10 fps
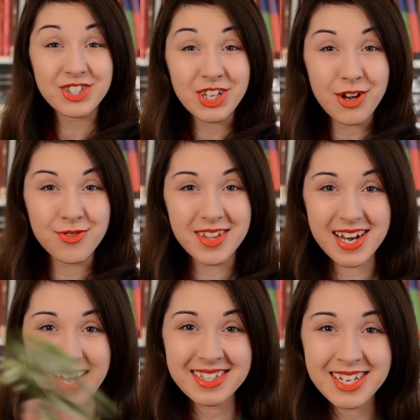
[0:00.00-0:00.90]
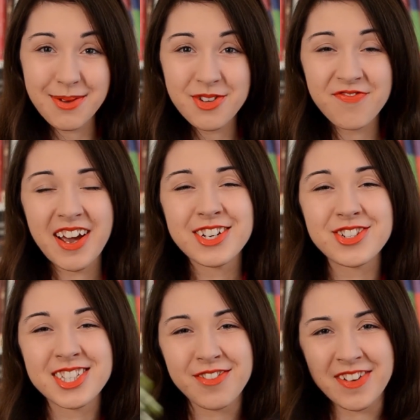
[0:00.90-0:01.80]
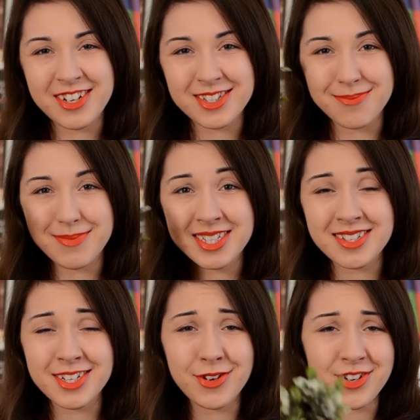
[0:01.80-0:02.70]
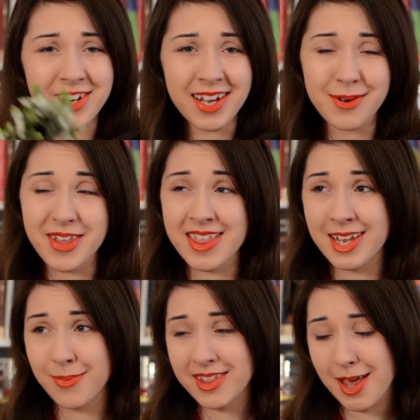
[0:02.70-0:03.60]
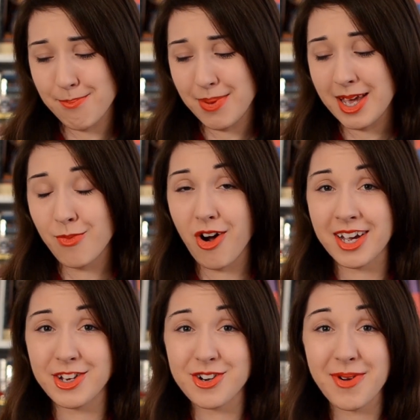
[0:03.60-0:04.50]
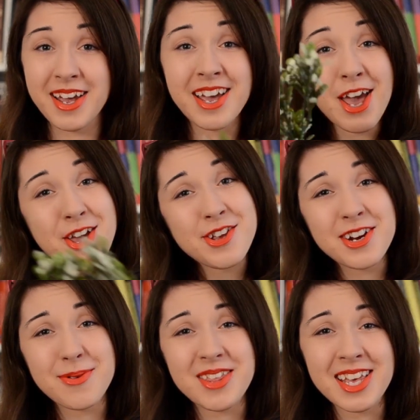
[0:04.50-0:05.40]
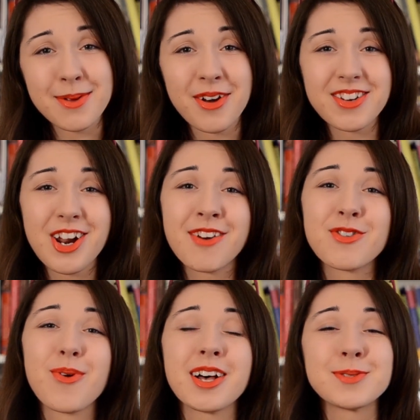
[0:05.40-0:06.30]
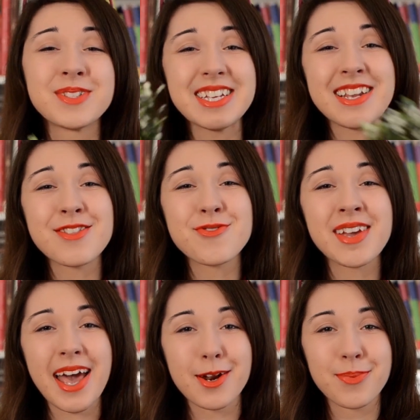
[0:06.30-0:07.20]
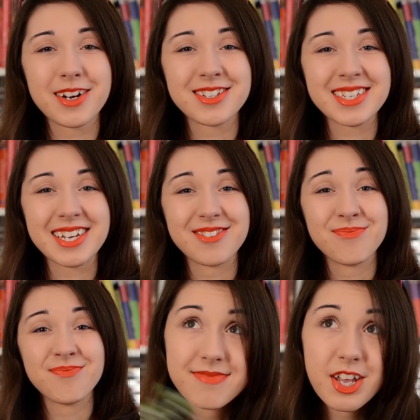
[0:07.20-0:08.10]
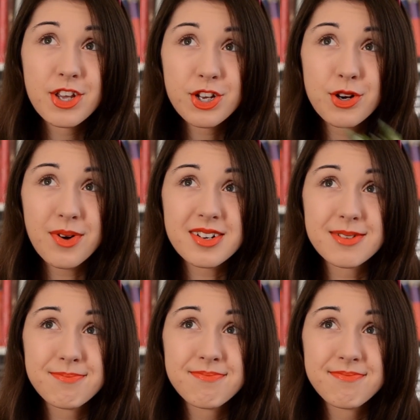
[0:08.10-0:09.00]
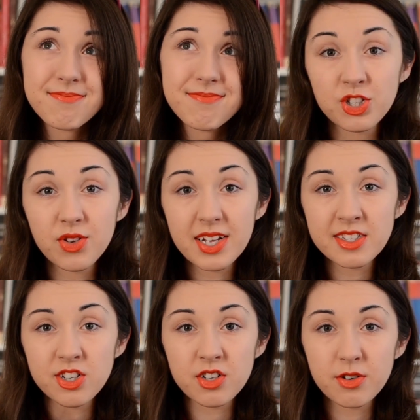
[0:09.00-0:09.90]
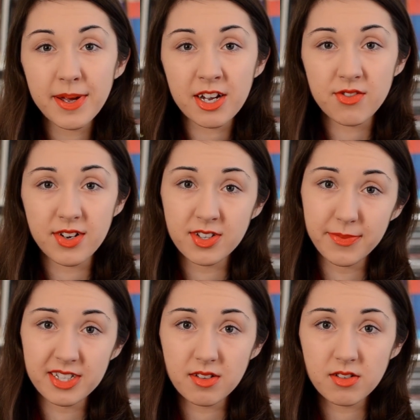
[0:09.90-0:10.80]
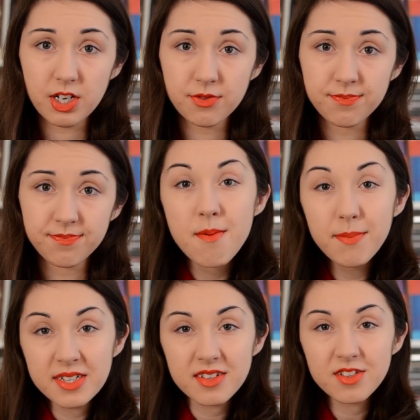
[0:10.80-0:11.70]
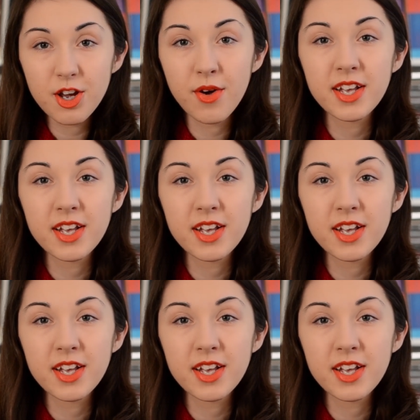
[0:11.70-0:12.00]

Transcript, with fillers: So the next time you find yourself under some mistletoe, you're not gonna be thinking about that babe walking your way. You're gonna be thinking about larval wasps eating through caterpillar skin. You're welcome. So let's circle back around to mistletoe. Mistletoe